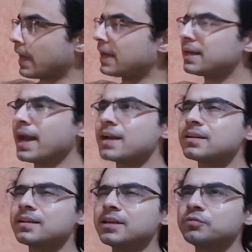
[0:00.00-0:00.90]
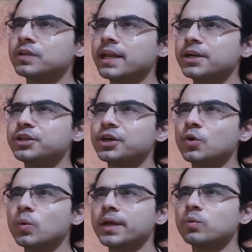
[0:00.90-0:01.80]
And that leaves
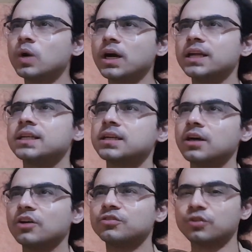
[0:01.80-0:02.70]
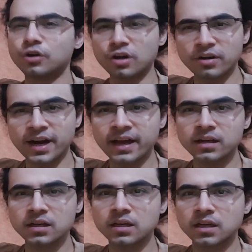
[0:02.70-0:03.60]
Gladio with what? A Zorarak?
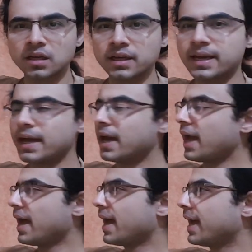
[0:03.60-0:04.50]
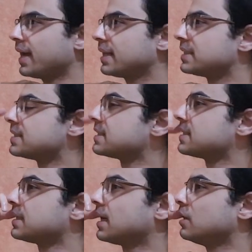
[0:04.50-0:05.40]
And
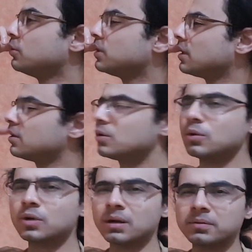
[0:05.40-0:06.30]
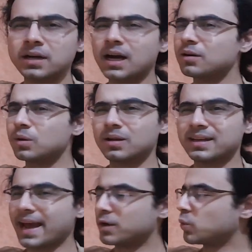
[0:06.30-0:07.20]
a Lugavga,
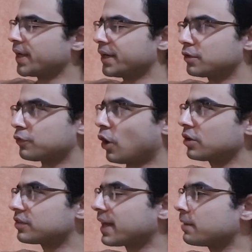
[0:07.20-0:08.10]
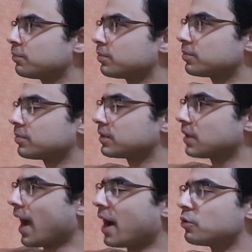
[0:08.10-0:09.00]
that weird fox type
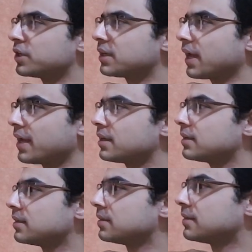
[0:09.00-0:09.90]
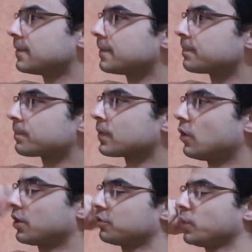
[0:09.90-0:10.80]
hound thing.
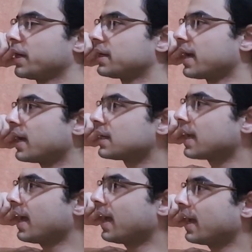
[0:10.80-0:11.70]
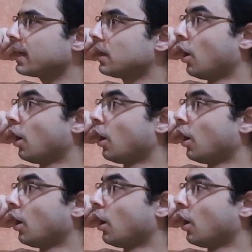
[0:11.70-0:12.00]
Okay, so quick attack and...